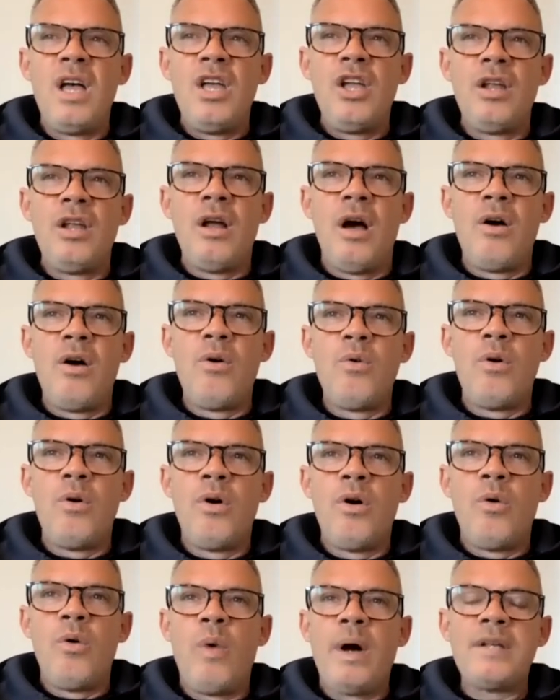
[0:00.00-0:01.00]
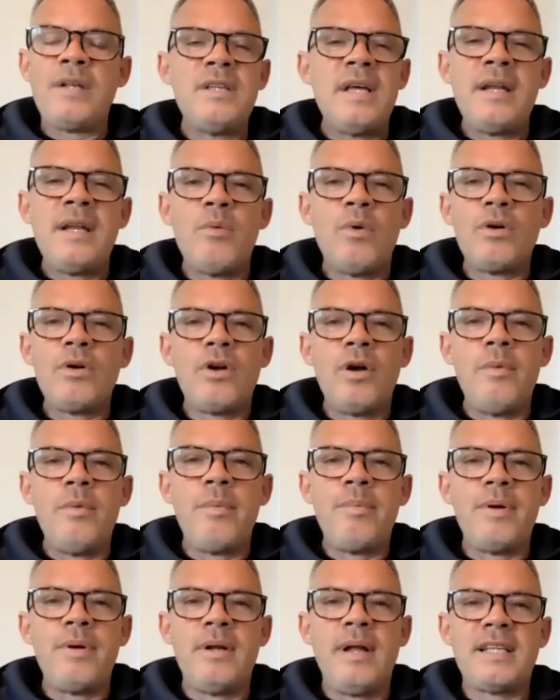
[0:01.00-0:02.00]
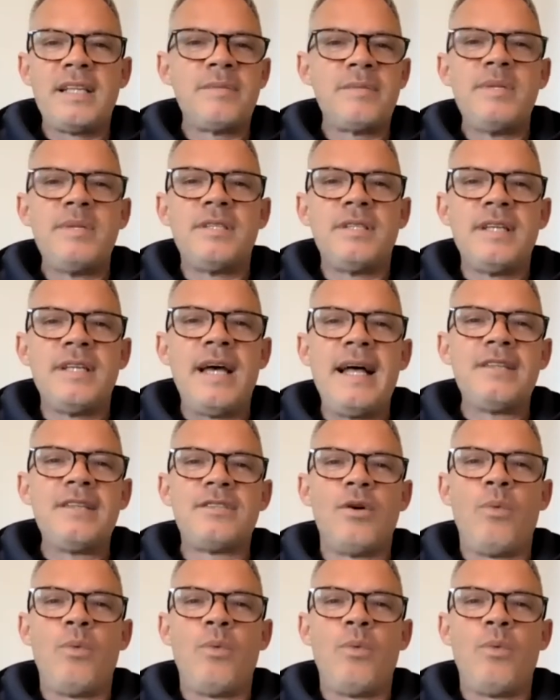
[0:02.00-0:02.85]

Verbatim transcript: you know, why doesn't anyone come up and ask me to dance?